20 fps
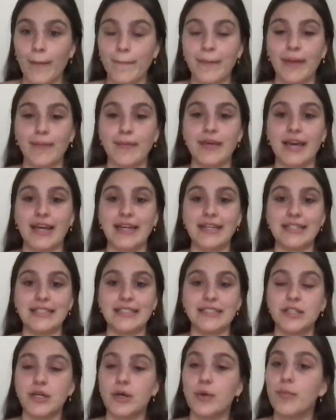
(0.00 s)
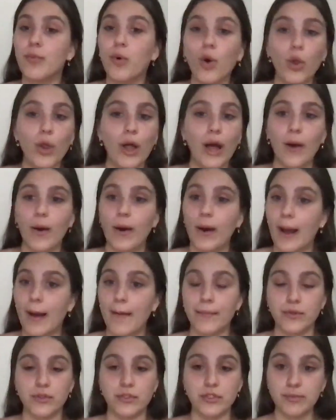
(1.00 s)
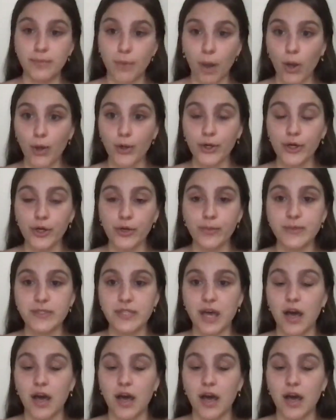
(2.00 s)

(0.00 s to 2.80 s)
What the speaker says: Maybe I need to pull out a couple small groups